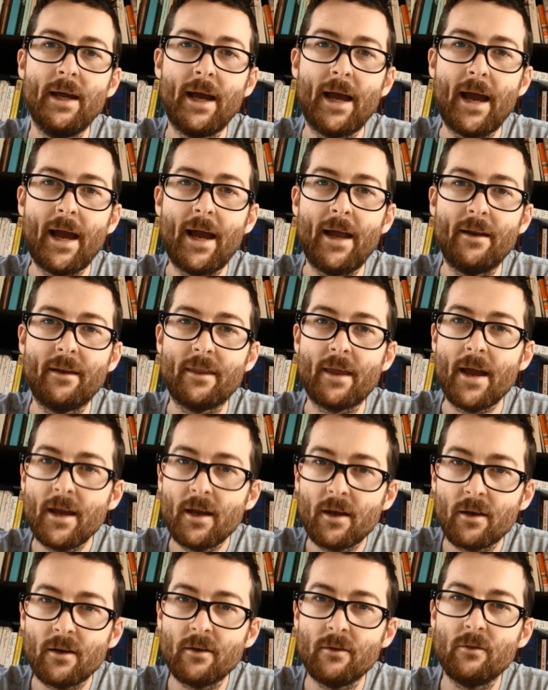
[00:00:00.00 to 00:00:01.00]
and they
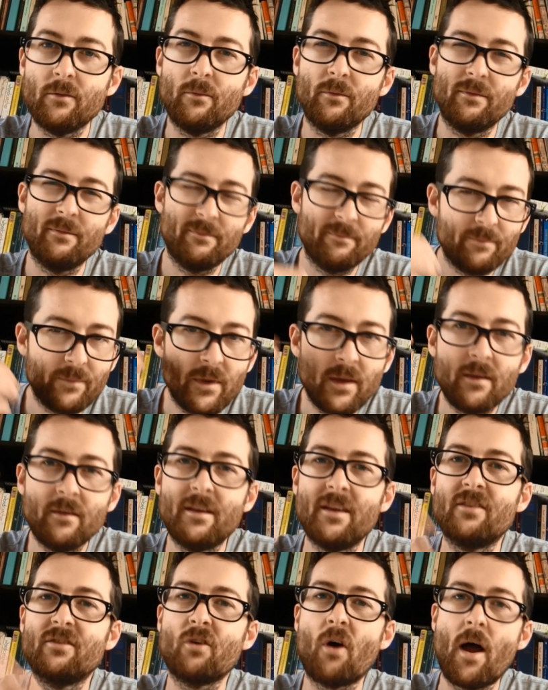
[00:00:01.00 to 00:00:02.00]
can
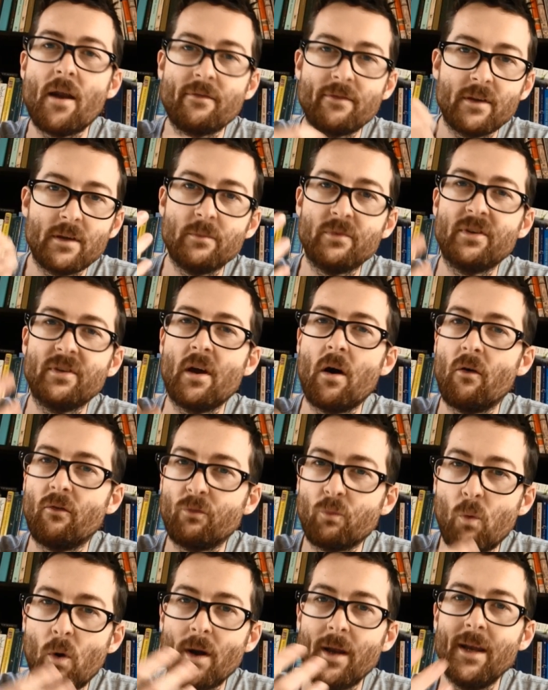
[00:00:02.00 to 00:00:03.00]
decide for themselves
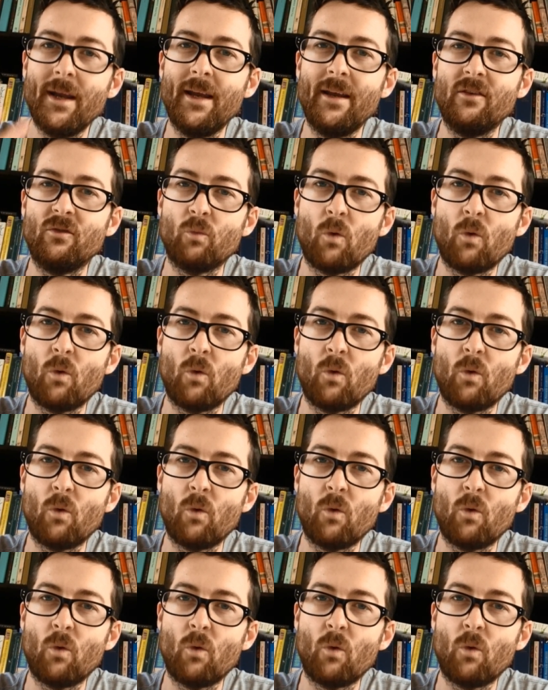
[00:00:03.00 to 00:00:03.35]
what it is,